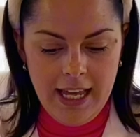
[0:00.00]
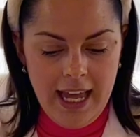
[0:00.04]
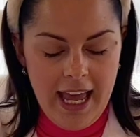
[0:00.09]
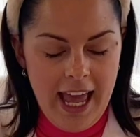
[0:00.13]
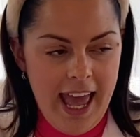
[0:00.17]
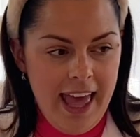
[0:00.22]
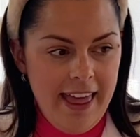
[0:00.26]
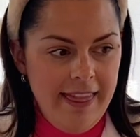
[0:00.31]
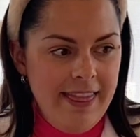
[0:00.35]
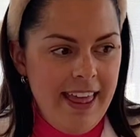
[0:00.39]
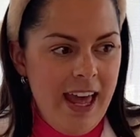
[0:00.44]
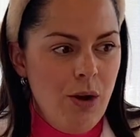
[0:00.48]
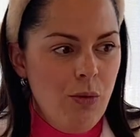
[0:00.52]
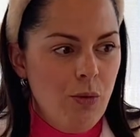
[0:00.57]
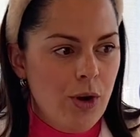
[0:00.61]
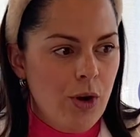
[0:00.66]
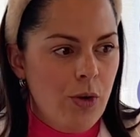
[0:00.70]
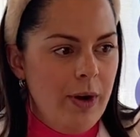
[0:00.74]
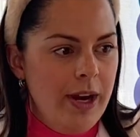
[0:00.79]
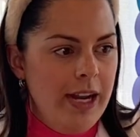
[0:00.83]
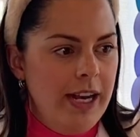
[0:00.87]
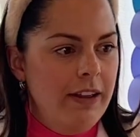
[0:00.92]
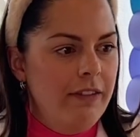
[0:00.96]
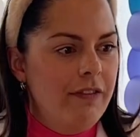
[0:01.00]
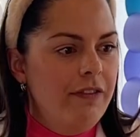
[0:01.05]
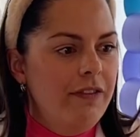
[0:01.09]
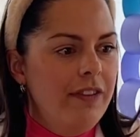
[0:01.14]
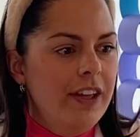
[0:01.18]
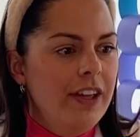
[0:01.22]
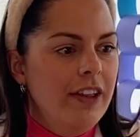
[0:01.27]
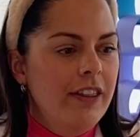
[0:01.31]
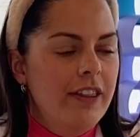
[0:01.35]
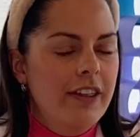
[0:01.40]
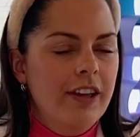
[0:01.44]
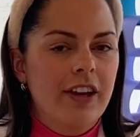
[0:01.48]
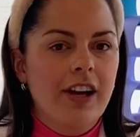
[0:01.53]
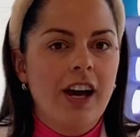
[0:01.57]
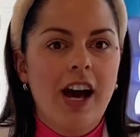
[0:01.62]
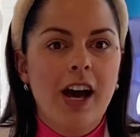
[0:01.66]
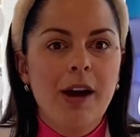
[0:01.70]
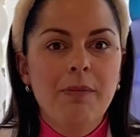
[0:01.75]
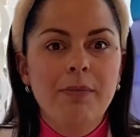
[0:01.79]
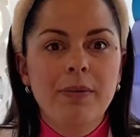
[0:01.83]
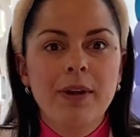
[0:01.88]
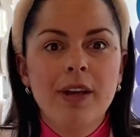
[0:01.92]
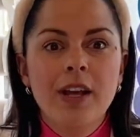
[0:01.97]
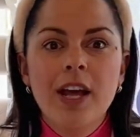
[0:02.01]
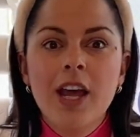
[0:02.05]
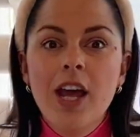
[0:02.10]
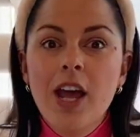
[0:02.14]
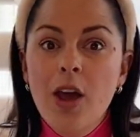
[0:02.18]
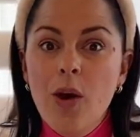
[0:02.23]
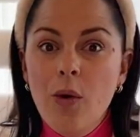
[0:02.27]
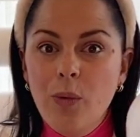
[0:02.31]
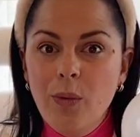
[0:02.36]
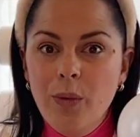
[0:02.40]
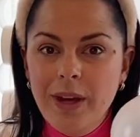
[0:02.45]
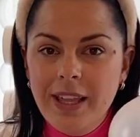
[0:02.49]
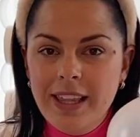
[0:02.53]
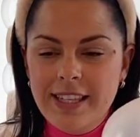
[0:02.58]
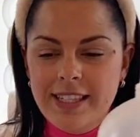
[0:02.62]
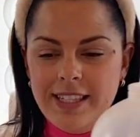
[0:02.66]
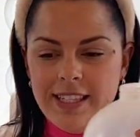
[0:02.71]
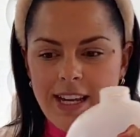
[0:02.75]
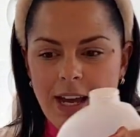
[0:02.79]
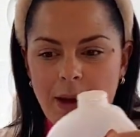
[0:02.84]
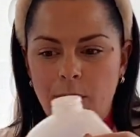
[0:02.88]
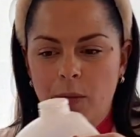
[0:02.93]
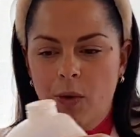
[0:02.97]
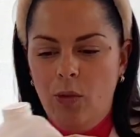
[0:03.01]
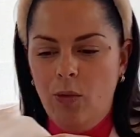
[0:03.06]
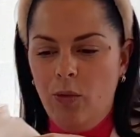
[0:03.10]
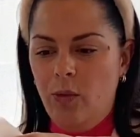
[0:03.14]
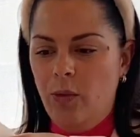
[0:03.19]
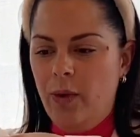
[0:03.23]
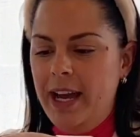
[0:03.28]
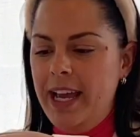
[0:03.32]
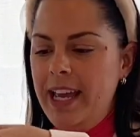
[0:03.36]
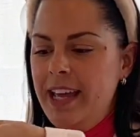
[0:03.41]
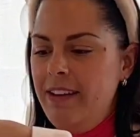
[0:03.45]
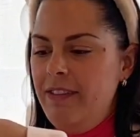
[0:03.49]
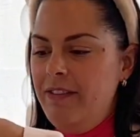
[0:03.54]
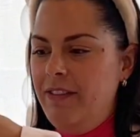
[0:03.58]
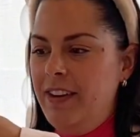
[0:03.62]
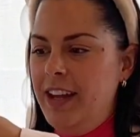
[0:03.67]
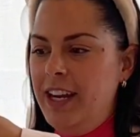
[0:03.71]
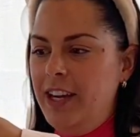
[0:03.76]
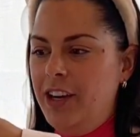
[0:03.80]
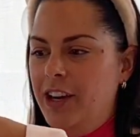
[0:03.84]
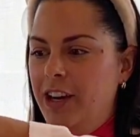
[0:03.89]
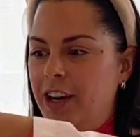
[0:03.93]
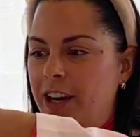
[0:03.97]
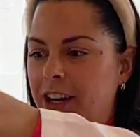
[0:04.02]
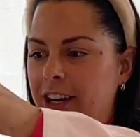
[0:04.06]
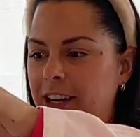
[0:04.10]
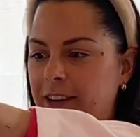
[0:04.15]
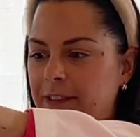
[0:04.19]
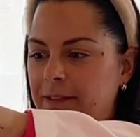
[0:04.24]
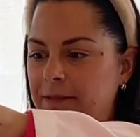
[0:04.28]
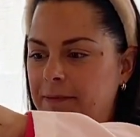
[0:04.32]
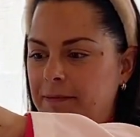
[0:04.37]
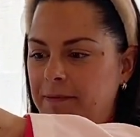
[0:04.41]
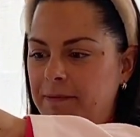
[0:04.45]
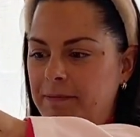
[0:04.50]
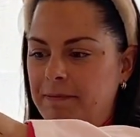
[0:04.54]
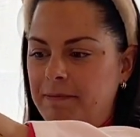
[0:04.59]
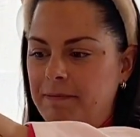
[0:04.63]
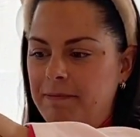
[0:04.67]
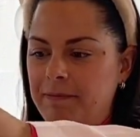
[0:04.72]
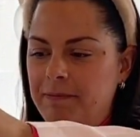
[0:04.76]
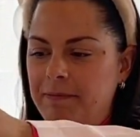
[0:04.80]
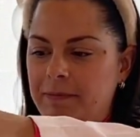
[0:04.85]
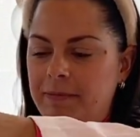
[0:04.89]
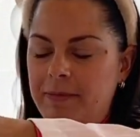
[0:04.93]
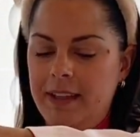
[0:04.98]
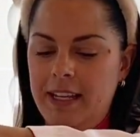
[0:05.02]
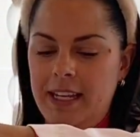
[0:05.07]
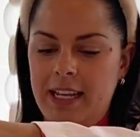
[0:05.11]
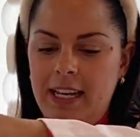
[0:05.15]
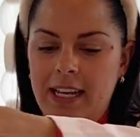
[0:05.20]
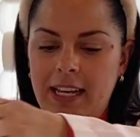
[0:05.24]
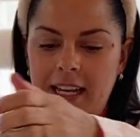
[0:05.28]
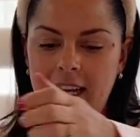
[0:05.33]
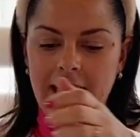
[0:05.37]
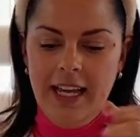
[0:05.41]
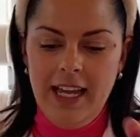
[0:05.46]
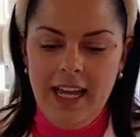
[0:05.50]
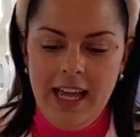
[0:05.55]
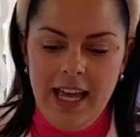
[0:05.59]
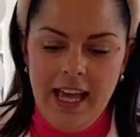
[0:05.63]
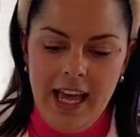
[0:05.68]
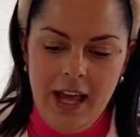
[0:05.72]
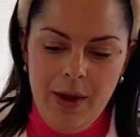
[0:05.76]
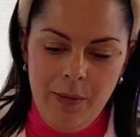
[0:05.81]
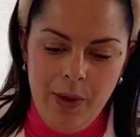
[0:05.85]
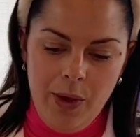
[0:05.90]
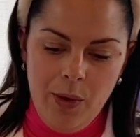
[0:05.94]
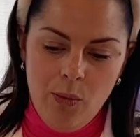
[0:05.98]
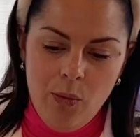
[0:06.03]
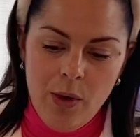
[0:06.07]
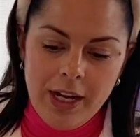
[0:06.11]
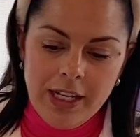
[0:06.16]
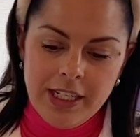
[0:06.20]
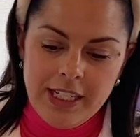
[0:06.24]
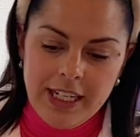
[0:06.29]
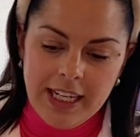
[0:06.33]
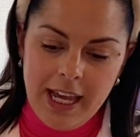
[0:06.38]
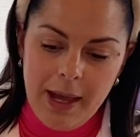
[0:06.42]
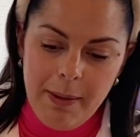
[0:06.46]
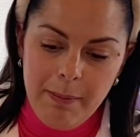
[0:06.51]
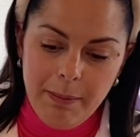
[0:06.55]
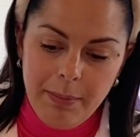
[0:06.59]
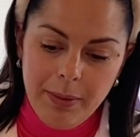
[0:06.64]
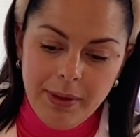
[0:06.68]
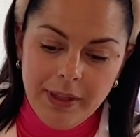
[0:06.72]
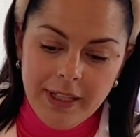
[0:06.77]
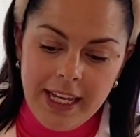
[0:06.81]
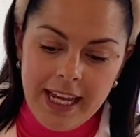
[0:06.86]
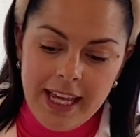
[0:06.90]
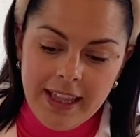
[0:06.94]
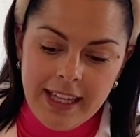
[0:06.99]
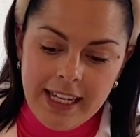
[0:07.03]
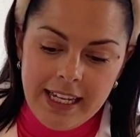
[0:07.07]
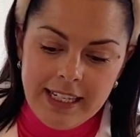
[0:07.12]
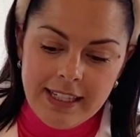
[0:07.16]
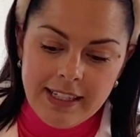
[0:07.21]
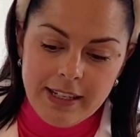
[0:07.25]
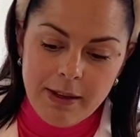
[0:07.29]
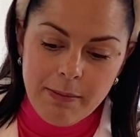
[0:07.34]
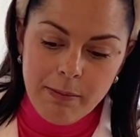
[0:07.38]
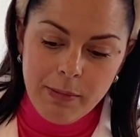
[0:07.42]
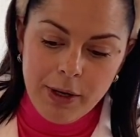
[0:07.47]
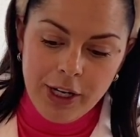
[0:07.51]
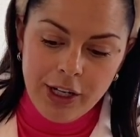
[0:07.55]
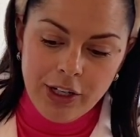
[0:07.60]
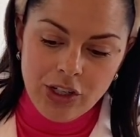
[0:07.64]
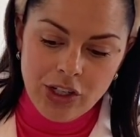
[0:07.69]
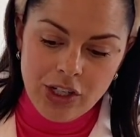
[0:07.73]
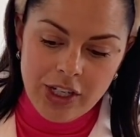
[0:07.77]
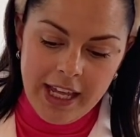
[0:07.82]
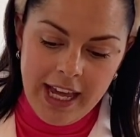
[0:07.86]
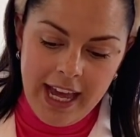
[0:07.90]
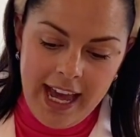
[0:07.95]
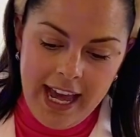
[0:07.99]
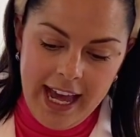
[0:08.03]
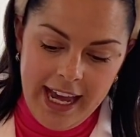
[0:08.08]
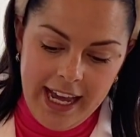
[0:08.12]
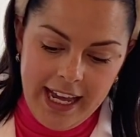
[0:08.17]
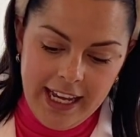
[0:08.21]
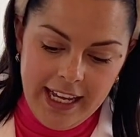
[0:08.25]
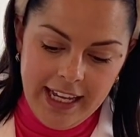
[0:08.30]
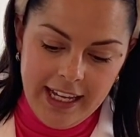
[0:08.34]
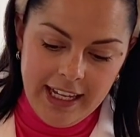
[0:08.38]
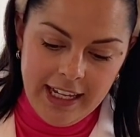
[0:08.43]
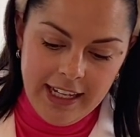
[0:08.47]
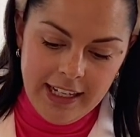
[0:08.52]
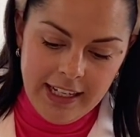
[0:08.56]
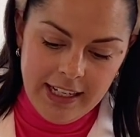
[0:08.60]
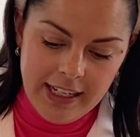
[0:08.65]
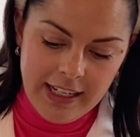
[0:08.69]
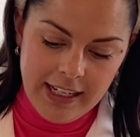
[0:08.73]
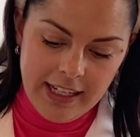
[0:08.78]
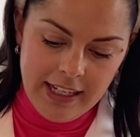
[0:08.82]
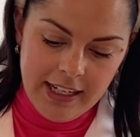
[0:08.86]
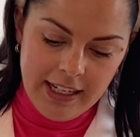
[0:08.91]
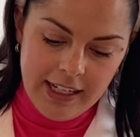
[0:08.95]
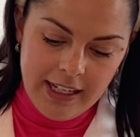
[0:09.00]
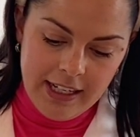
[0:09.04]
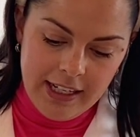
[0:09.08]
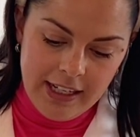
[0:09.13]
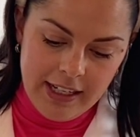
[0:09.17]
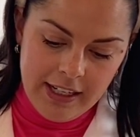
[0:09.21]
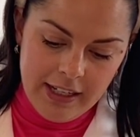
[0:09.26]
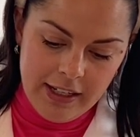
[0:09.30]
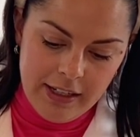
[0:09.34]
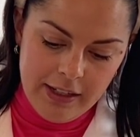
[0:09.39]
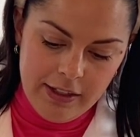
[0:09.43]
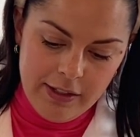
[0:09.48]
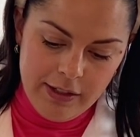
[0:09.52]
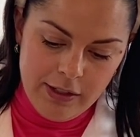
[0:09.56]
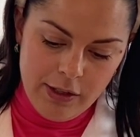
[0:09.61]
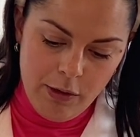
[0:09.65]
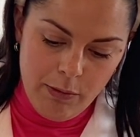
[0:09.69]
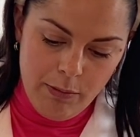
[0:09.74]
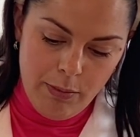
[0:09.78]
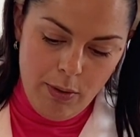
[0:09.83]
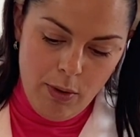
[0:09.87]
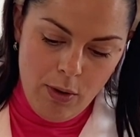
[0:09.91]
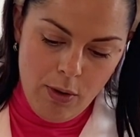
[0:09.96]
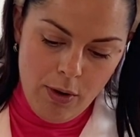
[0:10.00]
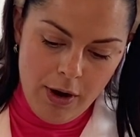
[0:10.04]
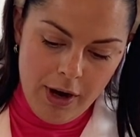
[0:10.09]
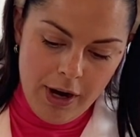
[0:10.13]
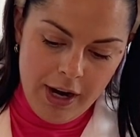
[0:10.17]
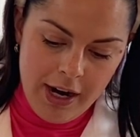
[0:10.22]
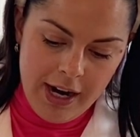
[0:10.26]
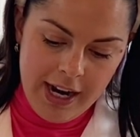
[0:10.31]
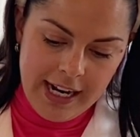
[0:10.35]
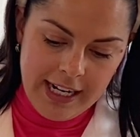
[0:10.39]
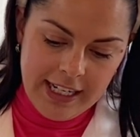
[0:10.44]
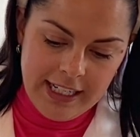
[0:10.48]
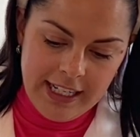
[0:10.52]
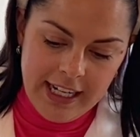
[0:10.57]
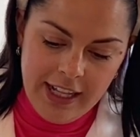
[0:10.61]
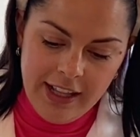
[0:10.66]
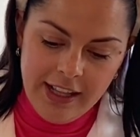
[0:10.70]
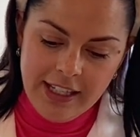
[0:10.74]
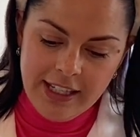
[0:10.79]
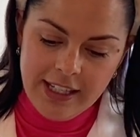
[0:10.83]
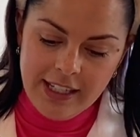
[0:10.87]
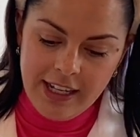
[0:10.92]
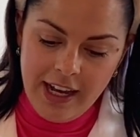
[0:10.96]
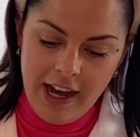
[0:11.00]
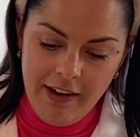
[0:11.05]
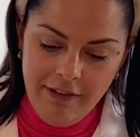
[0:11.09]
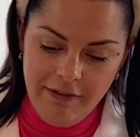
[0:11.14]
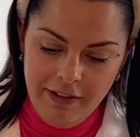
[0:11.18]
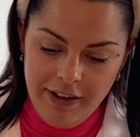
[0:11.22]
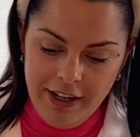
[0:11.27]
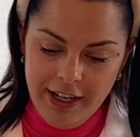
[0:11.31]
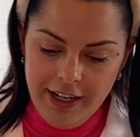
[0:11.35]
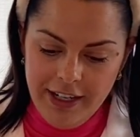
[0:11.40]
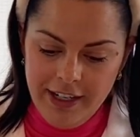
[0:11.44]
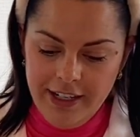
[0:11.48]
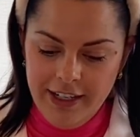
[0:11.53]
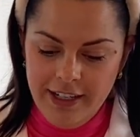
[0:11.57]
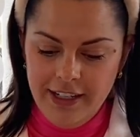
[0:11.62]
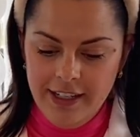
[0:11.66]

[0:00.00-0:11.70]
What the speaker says: And then we're going to fill the cup with some white vinegar. And we want to completely submerge the egg. So pour until it's covered.